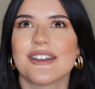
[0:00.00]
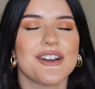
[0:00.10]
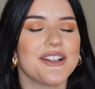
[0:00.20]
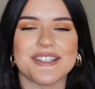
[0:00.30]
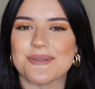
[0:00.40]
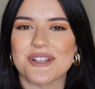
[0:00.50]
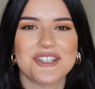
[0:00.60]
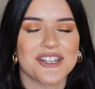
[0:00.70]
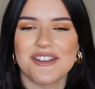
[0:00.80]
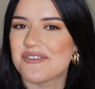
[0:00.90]
God is
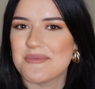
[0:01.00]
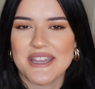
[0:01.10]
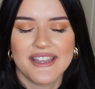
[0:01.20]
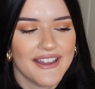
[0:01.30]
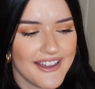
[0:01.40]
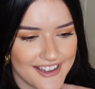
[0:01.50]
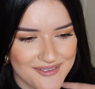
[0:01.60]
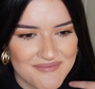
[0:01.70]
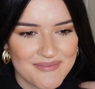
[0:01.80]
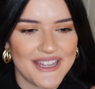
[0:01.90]
watching over me.
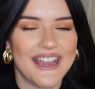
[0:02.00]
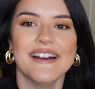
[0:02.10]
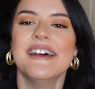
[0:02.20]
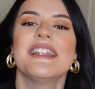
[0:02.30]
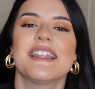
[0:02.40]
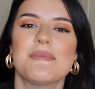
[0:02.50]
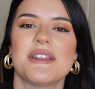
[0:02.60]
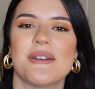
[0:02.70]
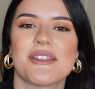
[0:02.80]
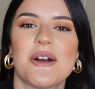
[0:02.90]
But yeah, let me
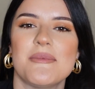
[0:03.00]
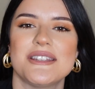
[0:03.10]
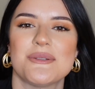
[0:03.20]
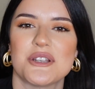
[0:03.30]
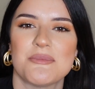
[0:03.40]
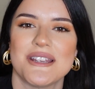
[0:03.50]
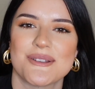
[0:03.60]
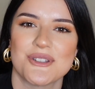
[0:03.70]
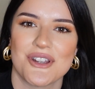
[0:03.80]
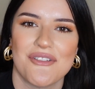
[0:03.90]
know in the comments which
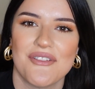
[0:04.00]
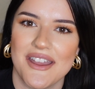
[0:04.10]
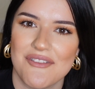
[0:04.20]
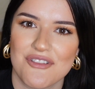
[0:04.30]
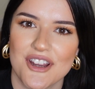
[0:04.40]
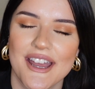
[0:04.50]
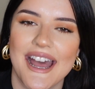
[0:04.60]
piece was your favourite.